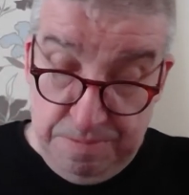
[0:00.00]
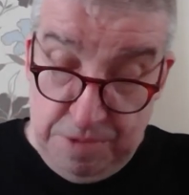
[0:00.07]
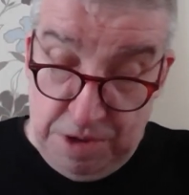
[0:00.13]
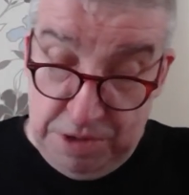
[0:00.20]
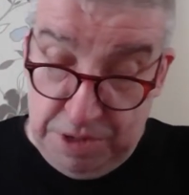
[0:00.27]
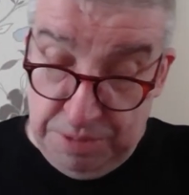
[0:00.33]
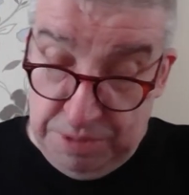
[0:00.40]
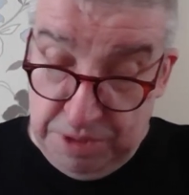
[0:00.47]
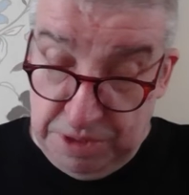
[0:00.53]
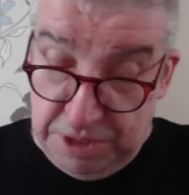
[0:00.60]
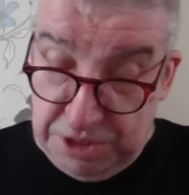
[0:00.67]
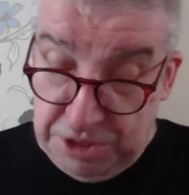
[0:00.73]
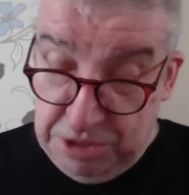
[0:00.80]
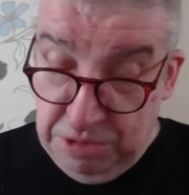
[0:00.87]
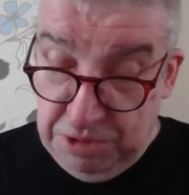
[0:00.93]
Welcome to the
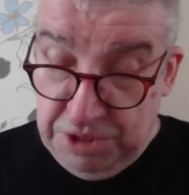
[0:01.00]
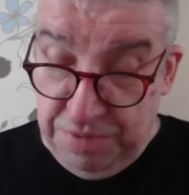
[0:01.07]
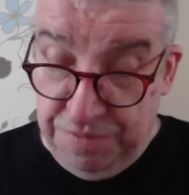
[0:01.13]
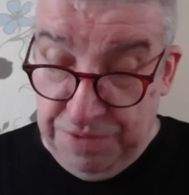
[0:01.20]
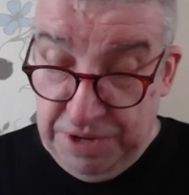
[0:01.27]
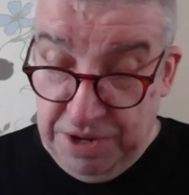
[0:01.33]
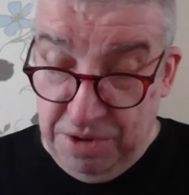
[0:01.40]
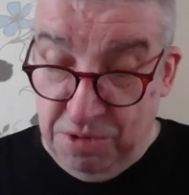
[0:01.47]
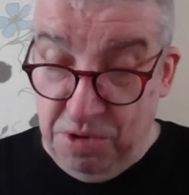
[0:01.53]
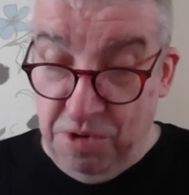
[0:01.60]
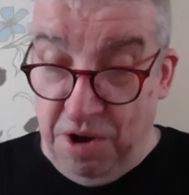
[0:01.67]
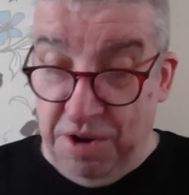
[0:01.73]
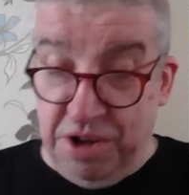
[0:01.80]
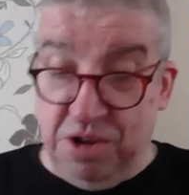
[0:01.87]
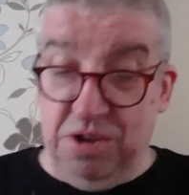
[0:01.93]
exclusive video
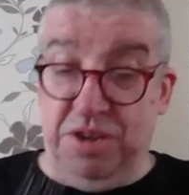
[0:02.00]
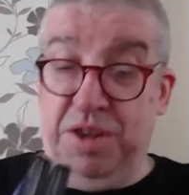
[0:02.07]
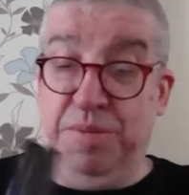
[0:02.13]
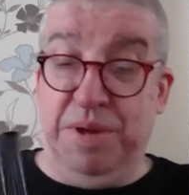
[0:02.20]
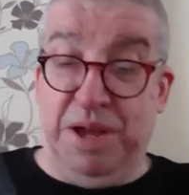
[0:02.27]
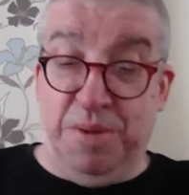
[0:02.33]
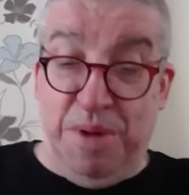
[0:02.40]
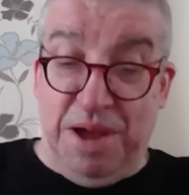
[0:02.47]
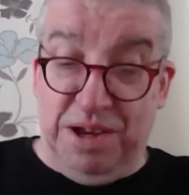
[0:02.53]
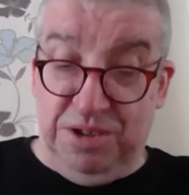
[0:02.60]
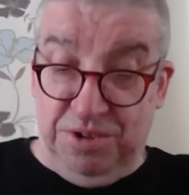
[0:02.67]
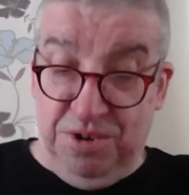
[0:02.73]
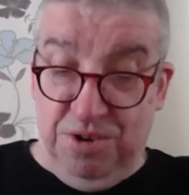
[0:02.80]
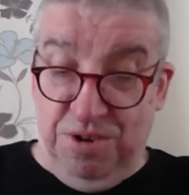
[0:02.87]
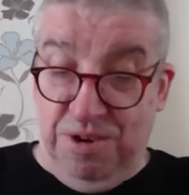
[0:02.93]
chronicle of the Bigger Bang
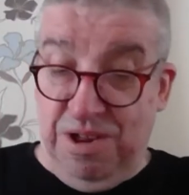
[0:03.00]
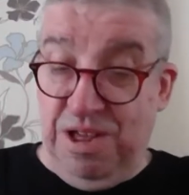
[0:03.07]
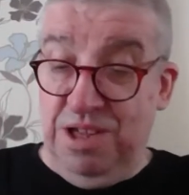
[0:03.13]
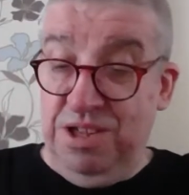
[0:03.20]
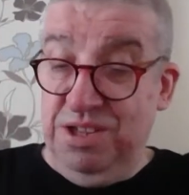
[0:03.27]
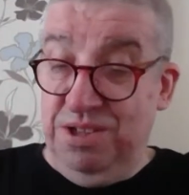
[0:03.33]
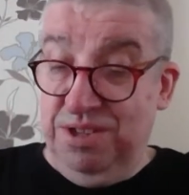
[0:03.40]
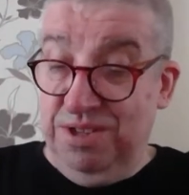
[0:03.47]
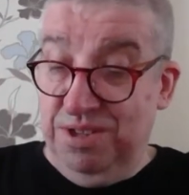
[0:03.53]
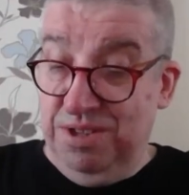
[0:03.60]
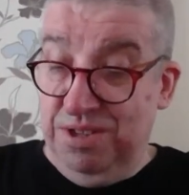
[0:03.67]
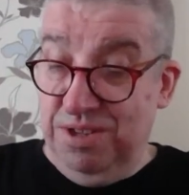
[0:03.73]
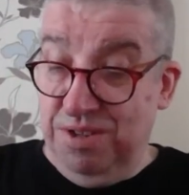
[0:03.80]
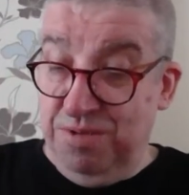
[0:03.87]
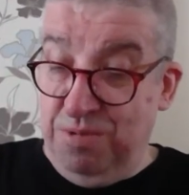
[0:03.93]
Tour.
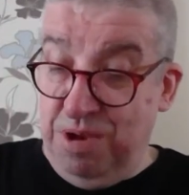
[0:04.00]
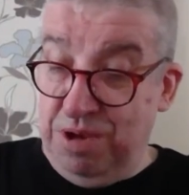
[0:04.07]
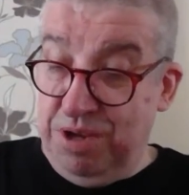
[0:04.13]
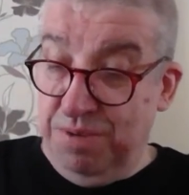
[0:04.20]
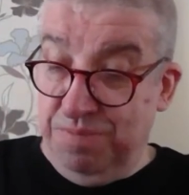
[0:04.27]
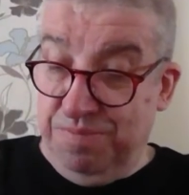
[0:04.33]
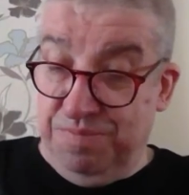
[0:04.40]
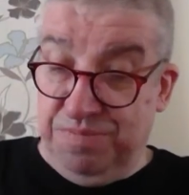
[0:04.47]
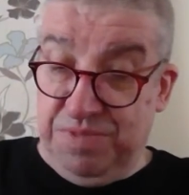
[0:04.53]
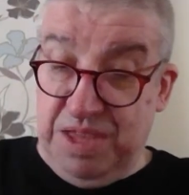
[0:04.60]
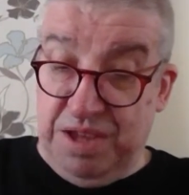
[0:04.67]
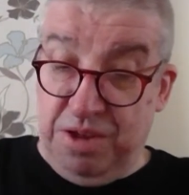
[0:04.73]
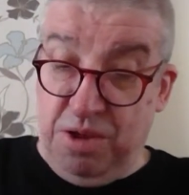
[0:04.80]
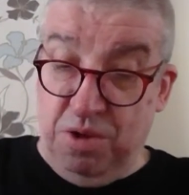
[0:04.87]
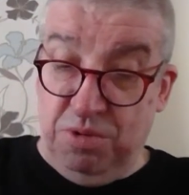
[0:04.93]
Working.
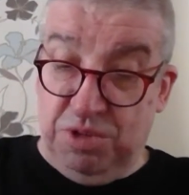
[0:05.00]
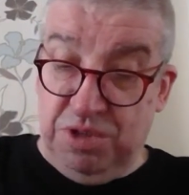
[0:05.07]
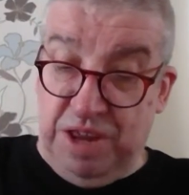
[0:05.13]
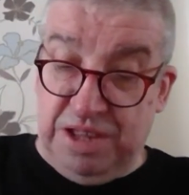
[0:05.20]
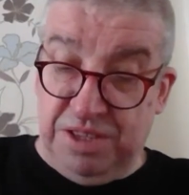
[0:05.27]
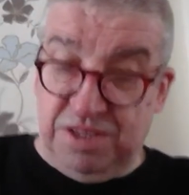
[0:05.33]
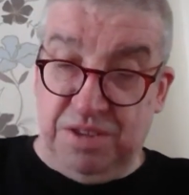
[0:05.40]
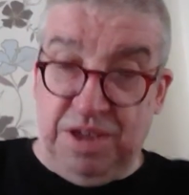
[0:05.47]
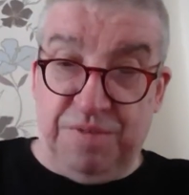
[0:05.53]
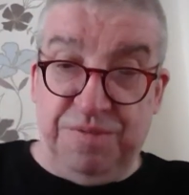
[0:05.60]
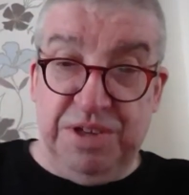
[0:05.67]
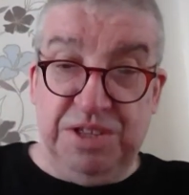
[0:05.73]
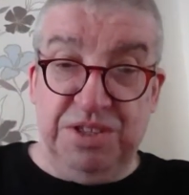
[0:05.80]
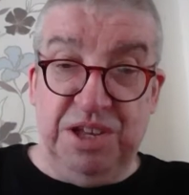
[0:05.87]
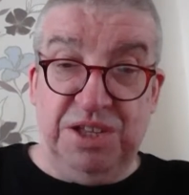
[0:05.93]
There you go, so that
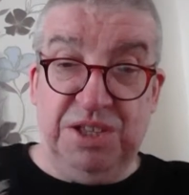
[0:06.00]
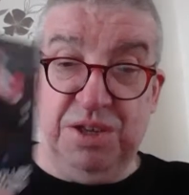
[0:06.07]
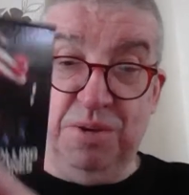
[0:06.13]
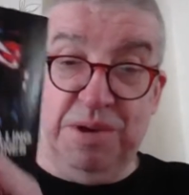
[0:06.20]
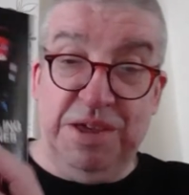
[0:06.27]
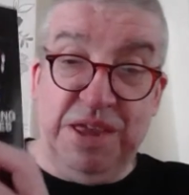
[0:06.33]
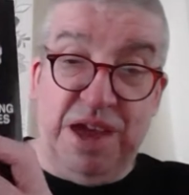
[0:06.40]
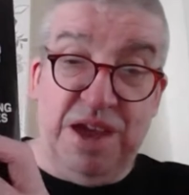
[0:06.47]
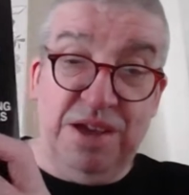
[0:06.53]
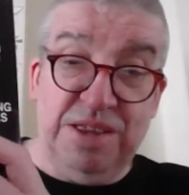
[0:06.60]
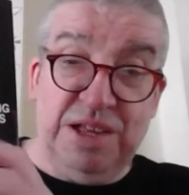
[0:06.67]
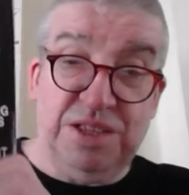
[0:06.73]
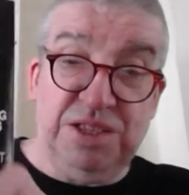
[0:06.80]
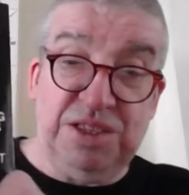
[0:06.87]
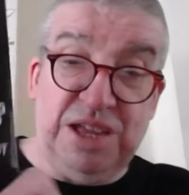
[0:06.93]
fits nicely away there.
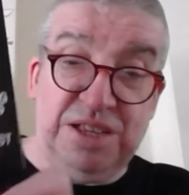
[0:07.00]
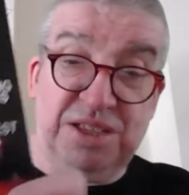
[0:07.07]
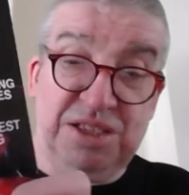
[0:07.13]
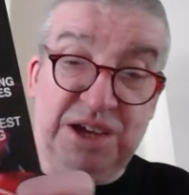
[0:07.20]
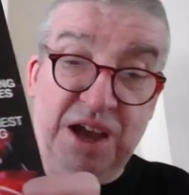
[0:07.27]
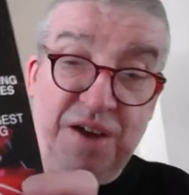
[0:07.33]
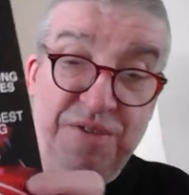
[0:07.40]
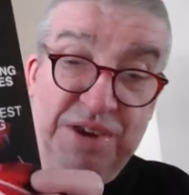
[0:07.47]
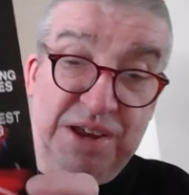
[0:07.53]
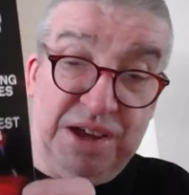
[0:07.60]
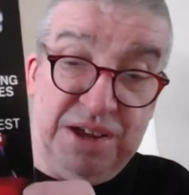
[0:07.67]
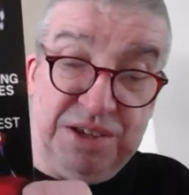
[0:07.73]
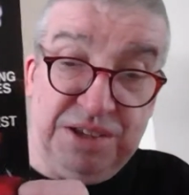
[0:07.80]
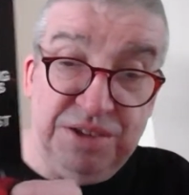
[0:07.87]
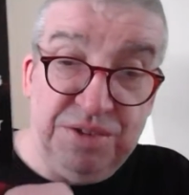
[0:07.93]
That's the cover
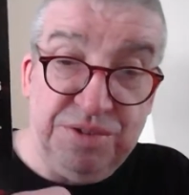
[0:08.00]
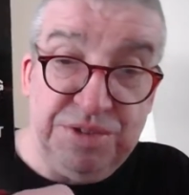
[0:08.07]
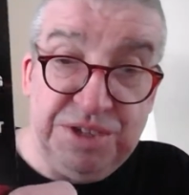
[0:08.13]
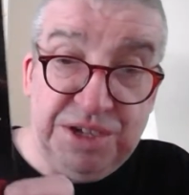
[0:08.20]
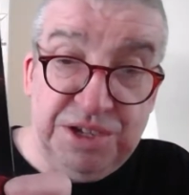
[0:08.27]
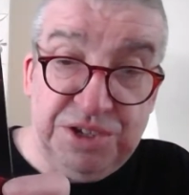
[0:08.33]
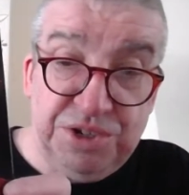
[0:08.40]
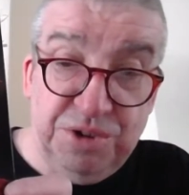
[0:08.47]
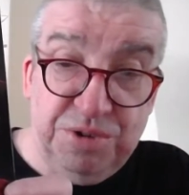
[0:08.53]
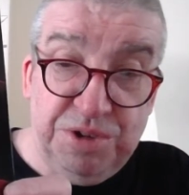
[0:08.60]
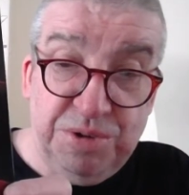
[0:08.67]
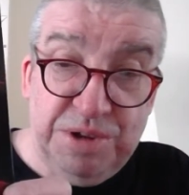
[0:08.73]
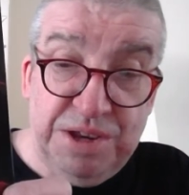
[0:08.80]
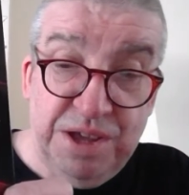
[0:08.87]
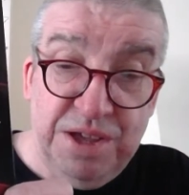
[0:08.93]
there. I don't think I showed
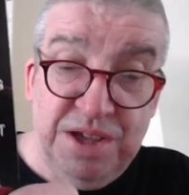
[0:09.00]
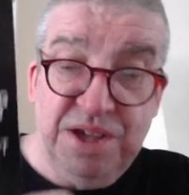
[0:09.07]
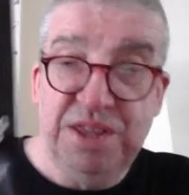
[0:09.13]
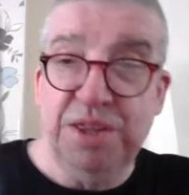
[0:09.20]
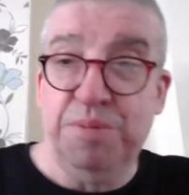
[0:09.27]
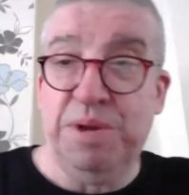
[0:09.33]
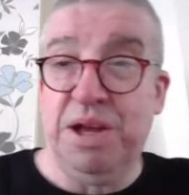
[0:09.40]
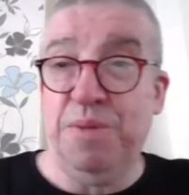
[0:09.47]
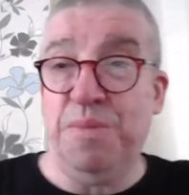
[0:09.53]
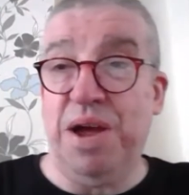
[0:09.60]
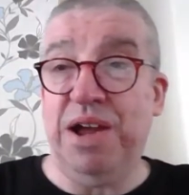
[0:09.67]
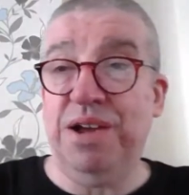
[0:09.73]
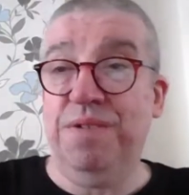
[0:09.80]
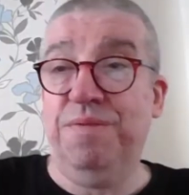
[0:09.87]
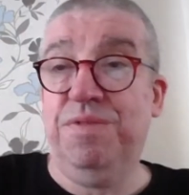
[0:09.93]
you the Bigger
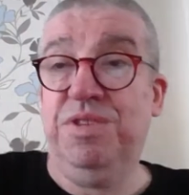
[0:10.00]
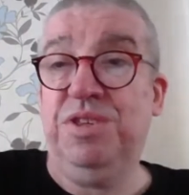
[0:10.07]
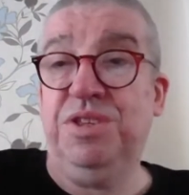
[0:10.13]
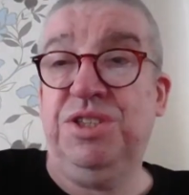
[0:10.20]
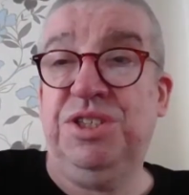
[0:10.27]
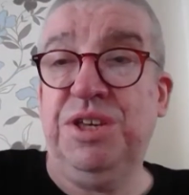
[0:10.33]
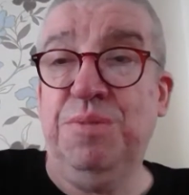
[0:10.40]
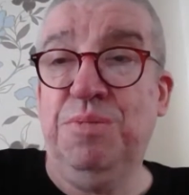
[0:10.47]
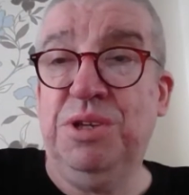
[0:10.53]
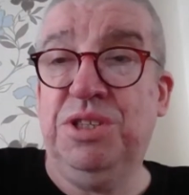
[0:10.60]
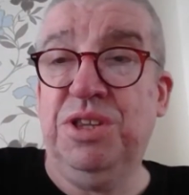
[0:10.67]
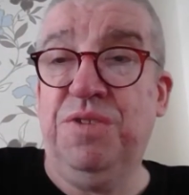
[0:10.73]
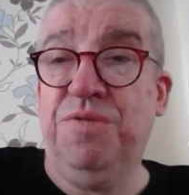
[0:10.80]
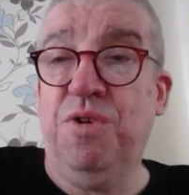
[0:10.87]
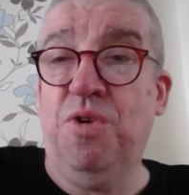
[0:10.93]
Bang. It's similar
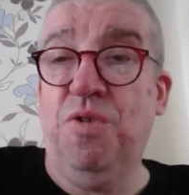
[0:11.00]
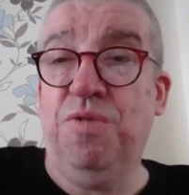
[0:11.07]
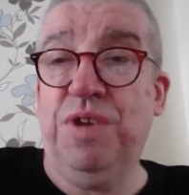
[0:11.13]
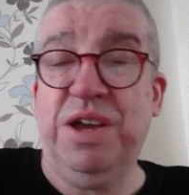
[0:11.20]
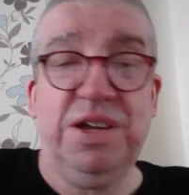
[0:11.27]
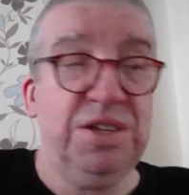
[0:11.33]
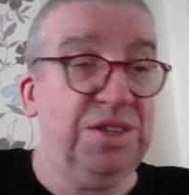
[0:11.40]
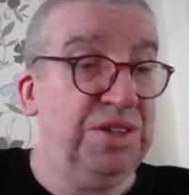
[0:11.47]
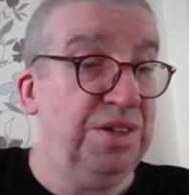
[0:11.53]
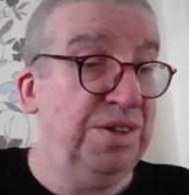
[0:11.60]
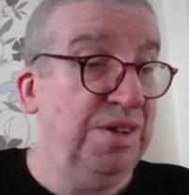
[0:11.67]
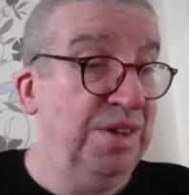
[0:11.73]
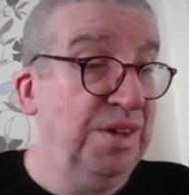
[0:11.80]
to the Four Flicks.